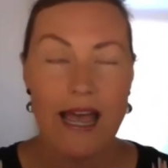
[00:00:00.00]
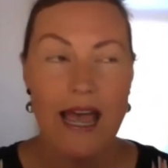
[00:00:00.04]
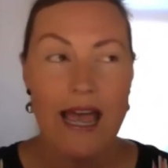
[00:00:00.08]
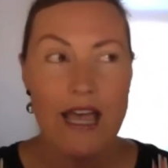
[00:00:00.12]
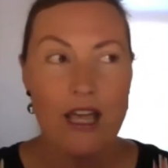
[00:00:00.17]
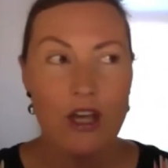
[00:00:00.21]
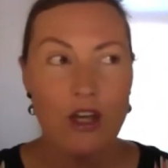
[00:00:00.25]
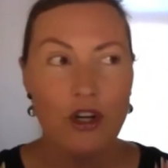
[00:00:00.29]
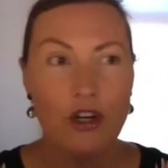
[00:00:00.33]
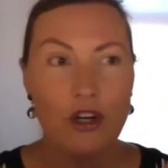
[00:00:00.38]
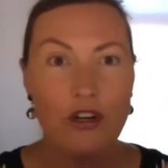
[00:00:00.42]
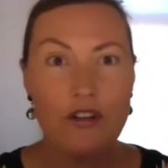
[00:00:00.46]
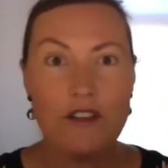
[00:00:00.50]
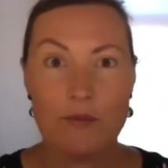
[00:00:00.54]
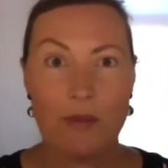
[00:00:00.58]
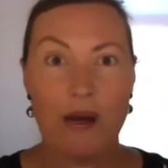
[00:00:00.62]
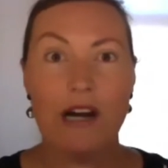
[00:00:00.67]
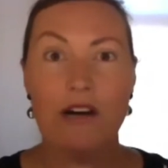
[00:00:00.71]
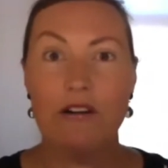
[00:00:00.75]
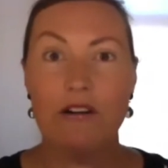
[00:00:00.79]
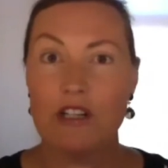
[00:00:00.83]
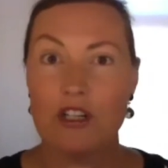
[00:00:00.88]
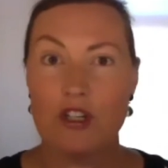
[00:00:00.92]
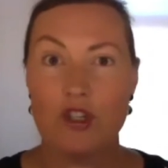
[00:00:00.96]
the spa
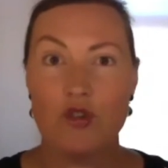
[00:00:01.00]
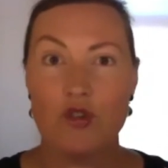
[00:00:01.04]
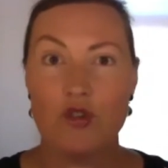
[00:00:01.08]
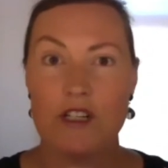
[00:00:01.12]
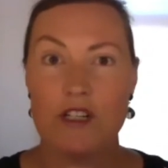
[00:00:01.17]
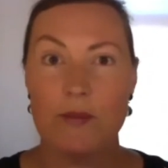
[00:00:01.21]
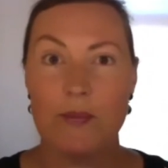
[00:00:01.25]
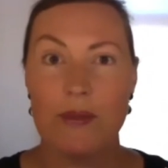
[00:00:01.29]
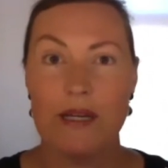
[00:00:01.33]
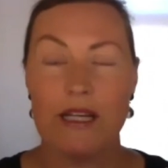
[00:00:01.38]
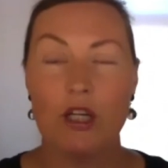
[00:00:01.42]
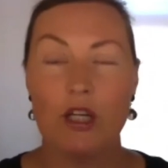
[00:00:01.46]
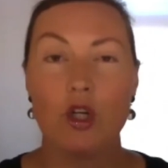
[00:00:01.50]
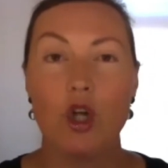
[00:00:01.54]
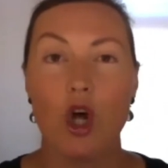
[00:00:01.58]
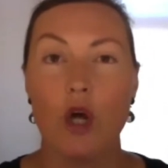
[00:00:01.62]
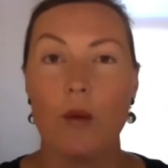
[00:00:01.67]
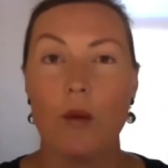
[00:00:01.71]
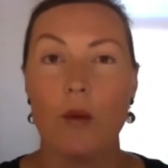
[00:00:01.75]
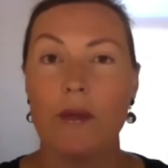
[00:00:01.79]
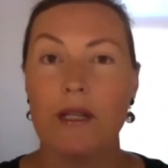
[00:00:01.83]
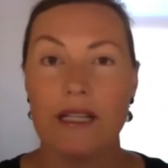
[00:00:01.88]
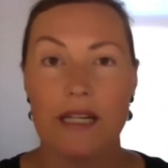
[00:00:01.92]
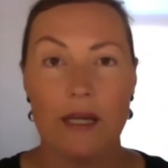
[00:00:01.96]
industry has been
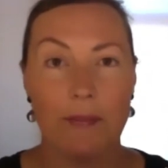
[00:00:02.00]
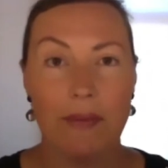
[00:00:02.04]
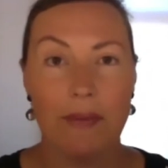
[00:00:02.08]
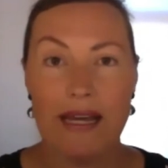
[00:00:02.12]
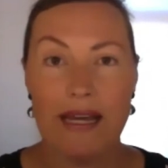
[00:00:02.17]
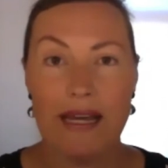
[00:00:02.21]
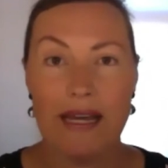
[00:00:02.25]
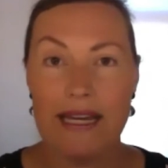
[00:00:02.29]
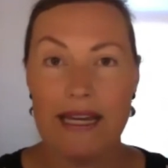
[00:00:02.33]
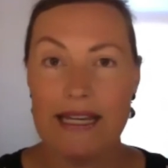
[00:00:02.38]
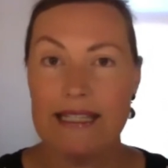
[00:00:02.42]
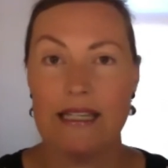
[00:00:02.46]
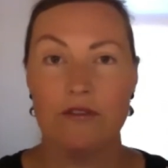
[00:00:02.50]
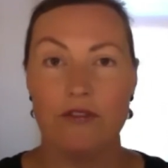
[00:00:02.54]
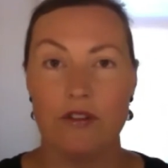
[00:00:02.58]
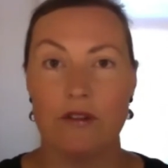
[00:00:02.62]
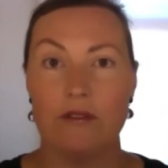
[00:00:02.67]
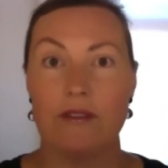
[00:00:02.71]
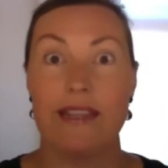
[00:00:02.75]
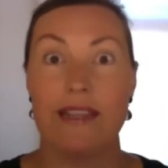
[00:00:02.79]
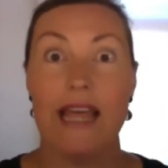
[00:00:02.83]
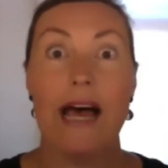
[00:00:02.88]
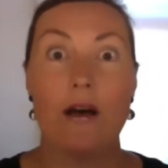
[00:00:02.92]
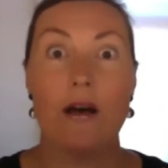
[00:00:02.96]
global and amazing for
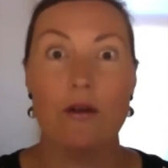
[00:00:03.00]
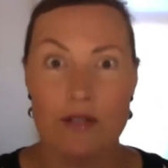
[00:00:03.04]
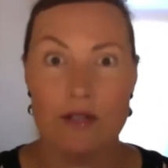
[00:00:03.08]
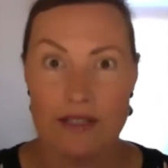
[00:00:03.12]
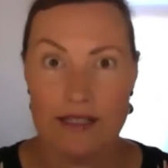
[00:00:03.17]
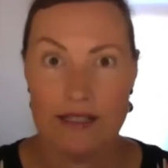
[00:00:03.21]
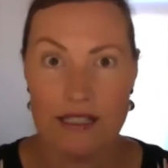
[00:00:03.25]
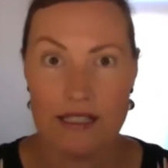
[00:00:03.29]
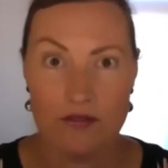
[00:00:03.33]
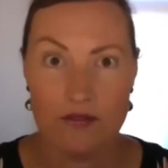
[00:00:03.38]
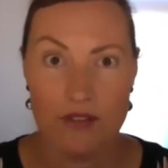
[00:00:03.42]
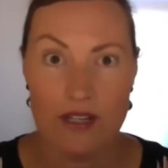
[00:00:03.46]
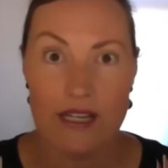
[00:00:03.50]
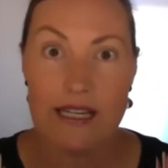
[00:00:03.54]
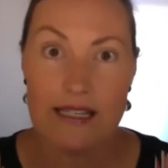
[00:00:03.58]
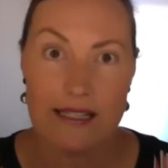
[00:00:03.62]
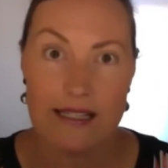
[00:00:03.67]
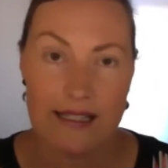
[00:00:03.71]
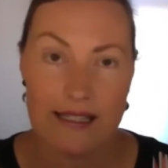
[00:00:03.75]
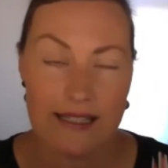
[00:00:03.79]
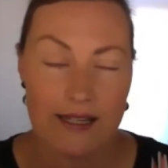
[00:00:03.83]
thousands of years.